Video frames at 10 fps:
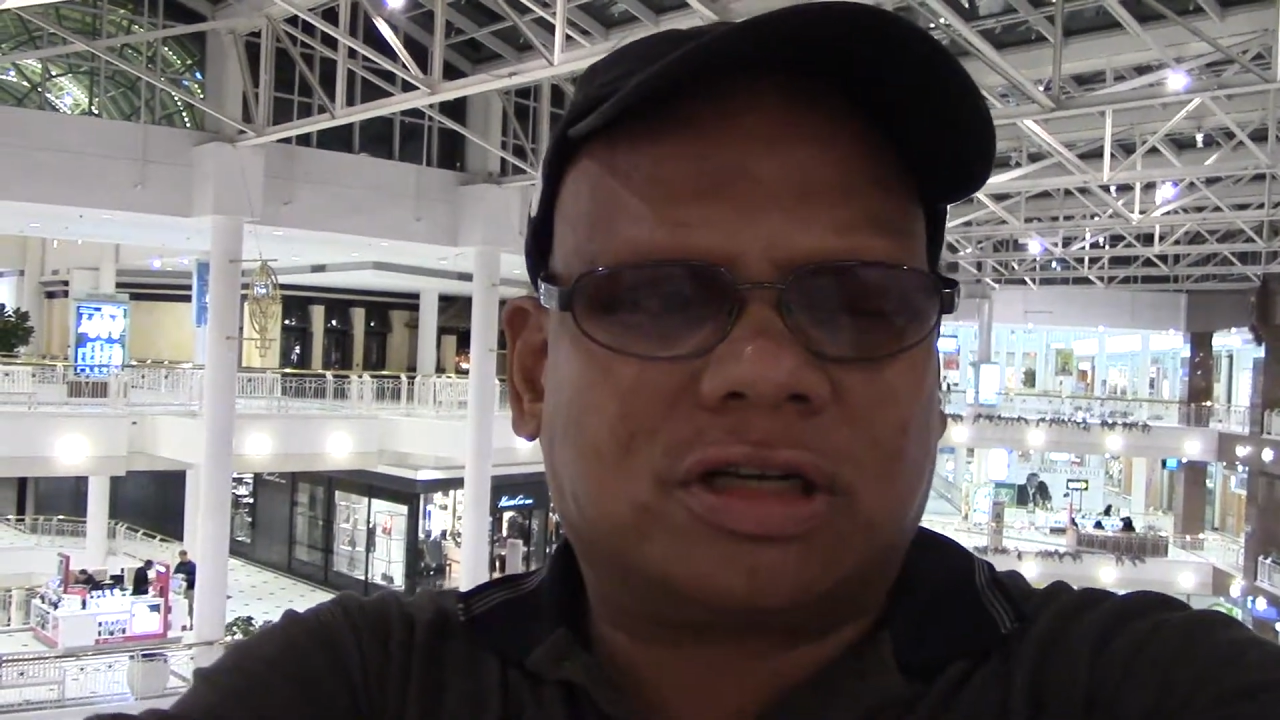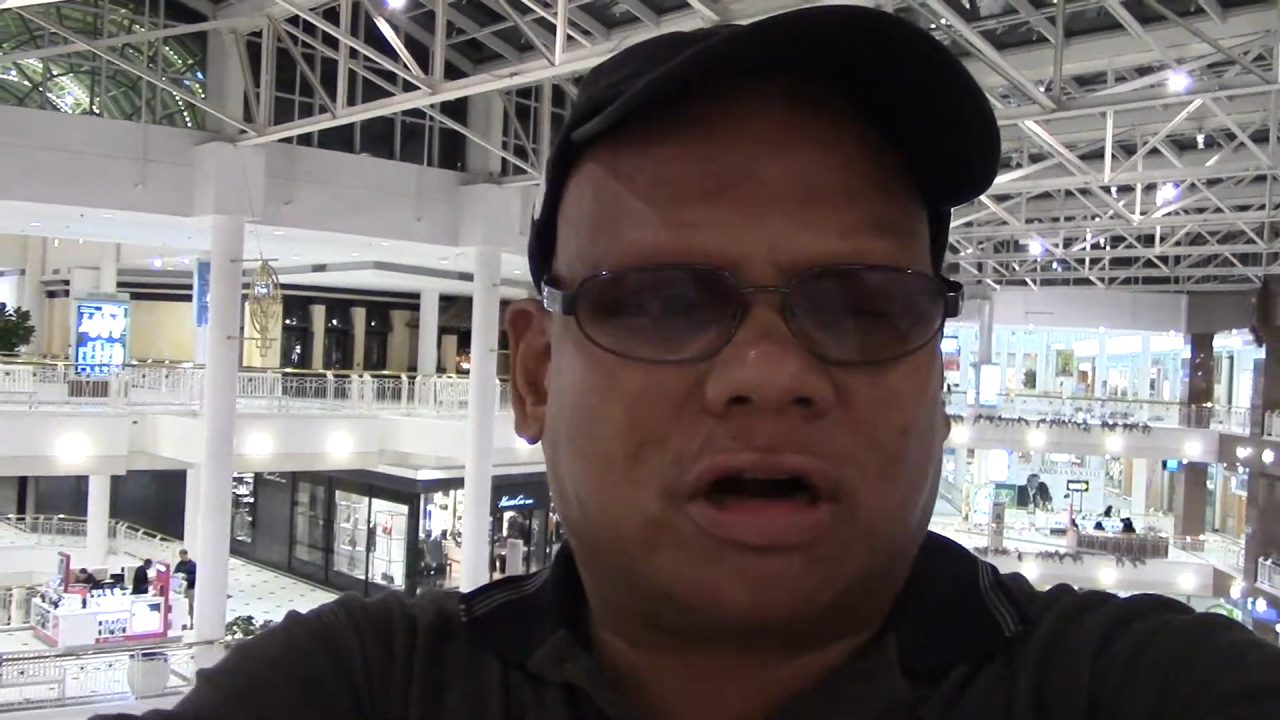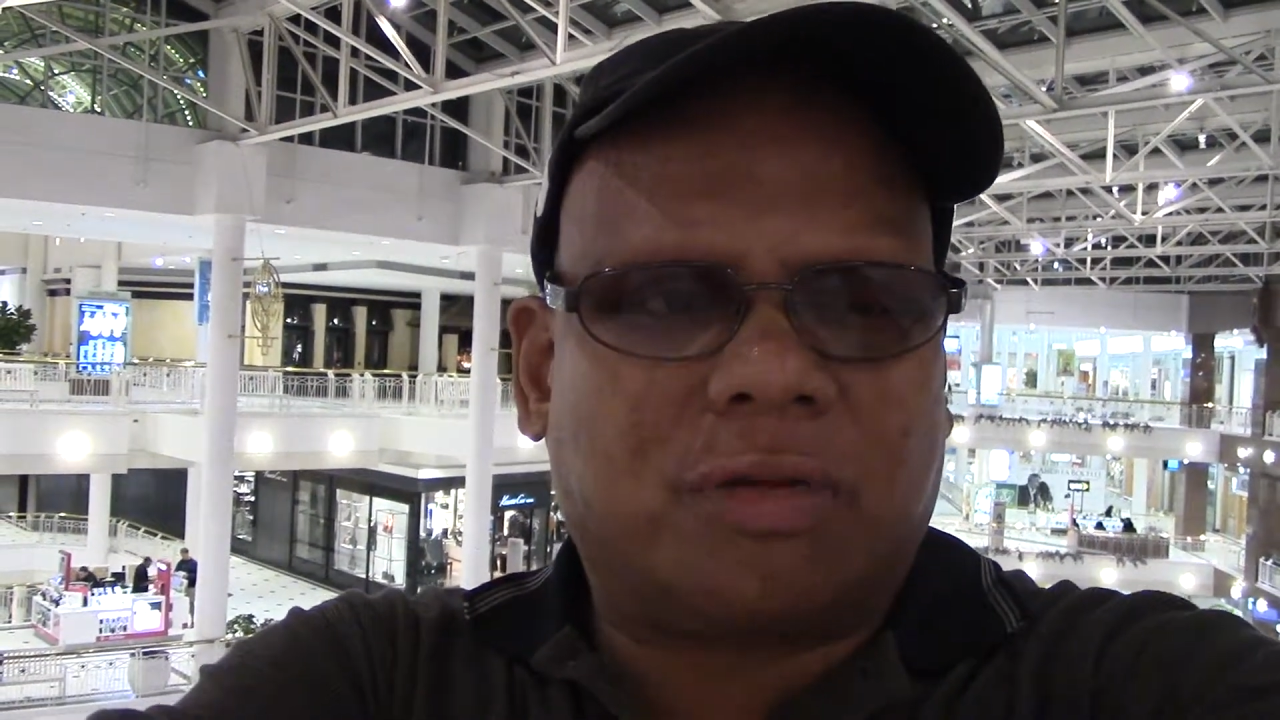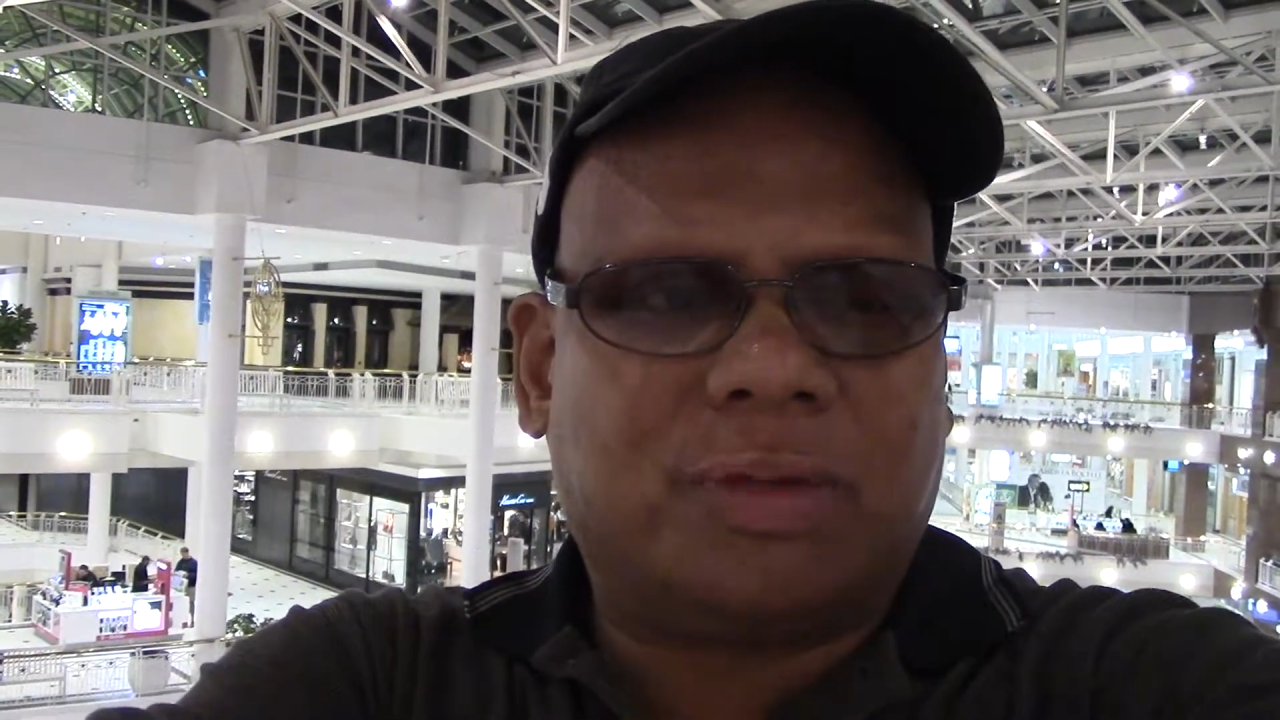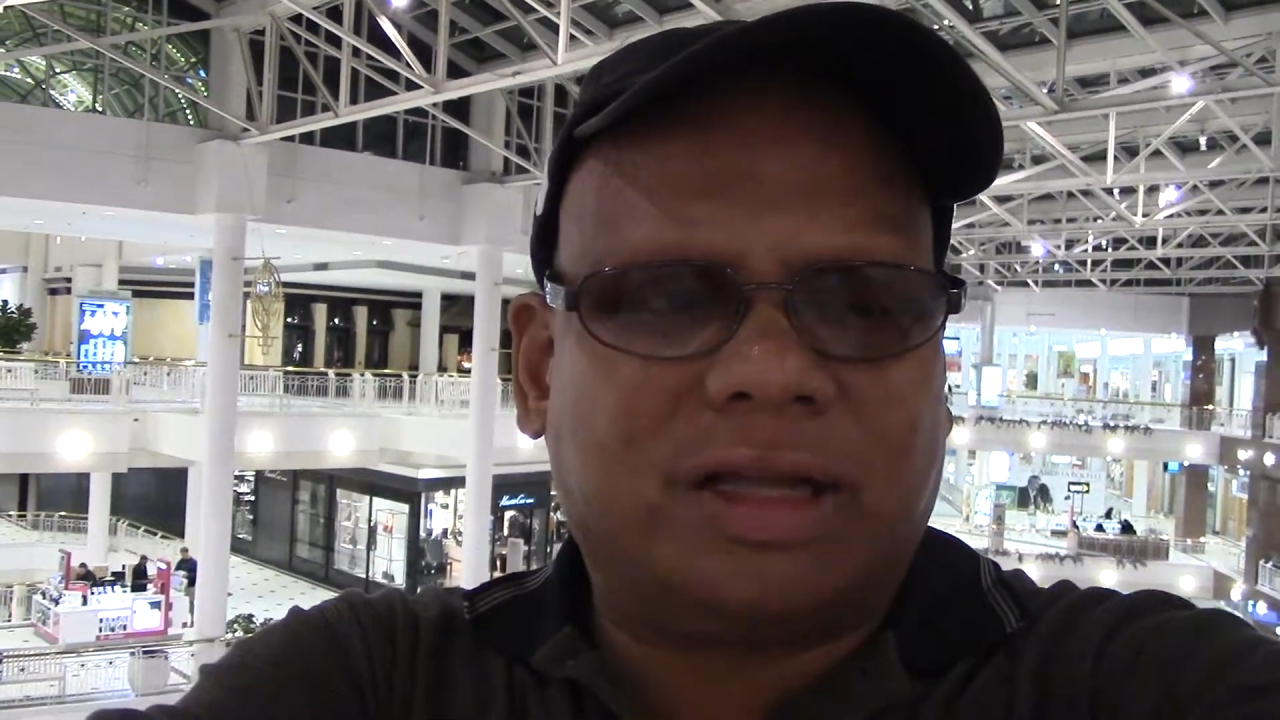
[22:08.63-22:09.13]
and
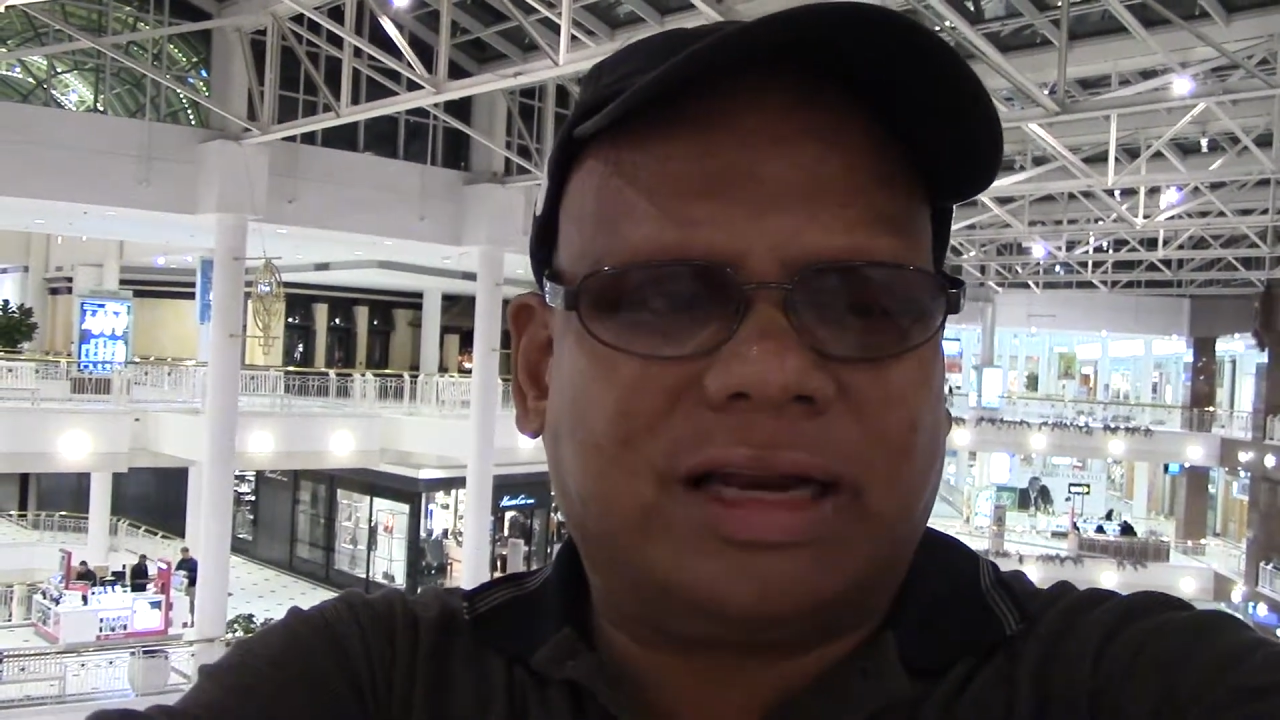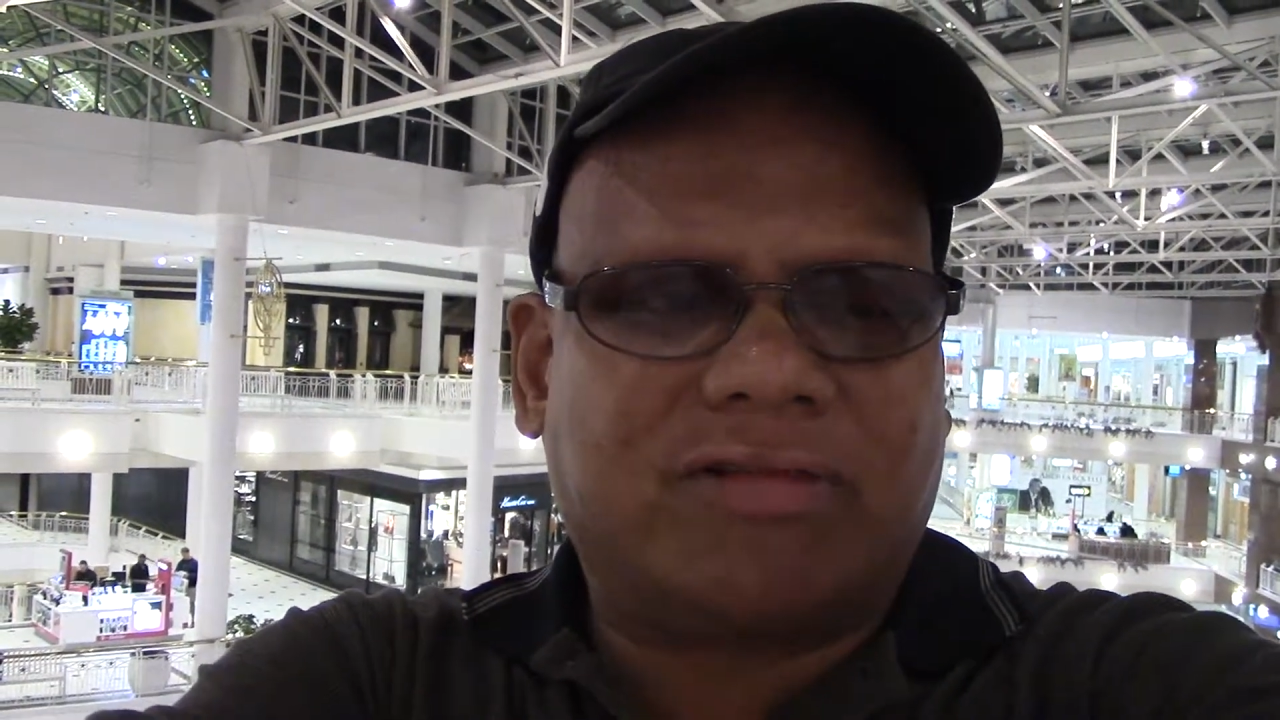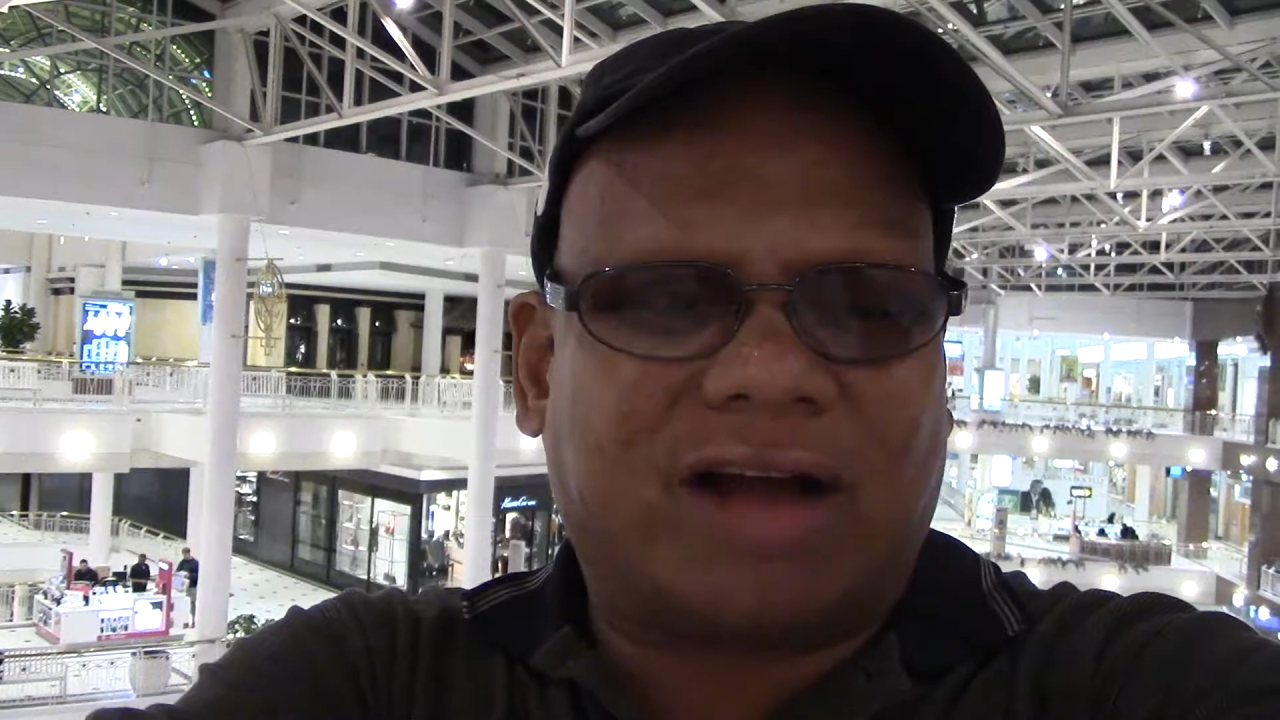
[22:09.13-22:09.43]
our ability